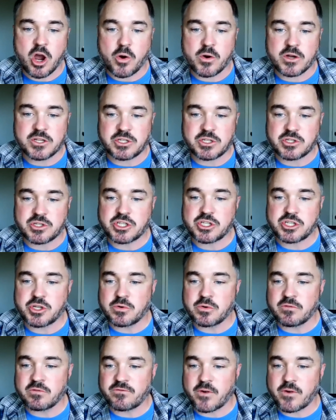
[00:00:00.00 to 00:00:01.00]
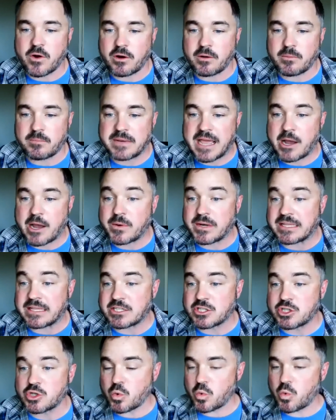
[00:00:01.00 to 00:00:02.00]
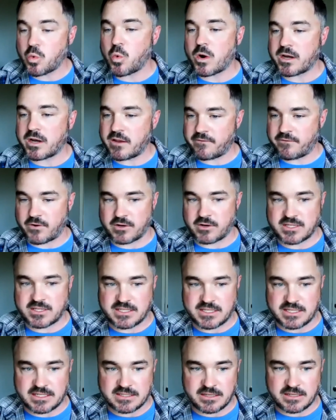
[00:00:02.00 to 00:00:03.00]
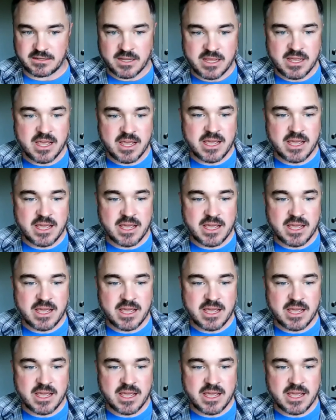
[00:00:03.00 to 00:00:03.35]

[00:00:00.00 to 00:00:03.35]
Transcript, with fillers: OSU Student Farm now in its 21st season,